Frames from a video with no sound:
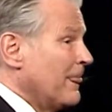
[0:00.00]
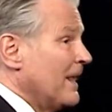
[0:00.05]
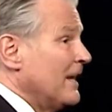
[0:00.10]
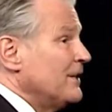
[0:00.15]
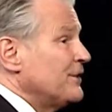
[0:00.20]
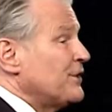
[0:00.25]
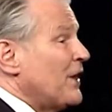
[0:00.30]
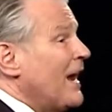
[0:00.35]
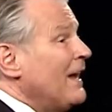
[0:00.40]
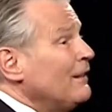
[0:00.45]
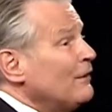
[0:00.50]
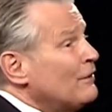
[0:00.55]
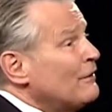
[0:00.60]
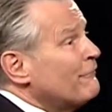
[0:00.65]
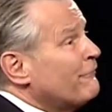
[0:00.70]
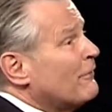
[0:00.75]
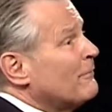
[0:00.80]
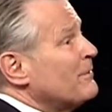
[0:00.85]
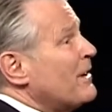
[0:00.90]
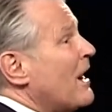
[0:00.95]
See, I
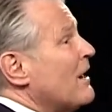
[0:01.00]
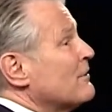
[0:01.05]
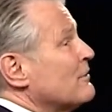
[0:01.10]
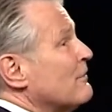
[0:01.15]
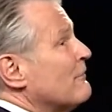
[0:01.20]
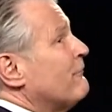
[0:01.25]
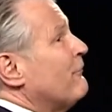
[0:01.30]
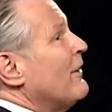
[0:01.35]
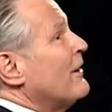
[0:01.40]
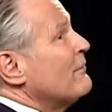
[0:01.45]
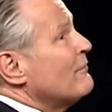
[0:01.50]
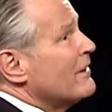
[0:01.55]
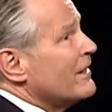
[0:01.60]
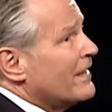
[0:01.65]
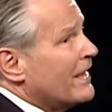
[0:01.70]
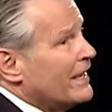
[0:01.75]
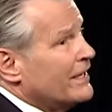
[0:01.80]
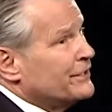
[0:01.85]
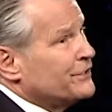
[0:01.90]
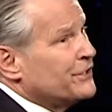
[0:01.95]
learned from Doctor Frederick
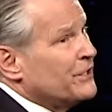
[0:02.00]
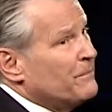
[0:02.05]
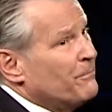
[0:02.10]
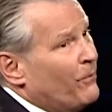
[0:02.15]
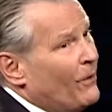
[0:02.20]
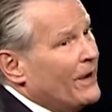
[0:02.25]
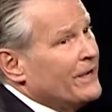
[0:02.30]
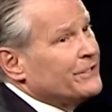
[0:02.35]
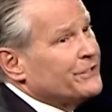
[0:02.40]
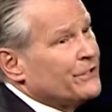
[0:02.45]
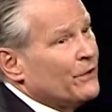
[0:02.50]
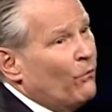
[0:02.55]
K C Price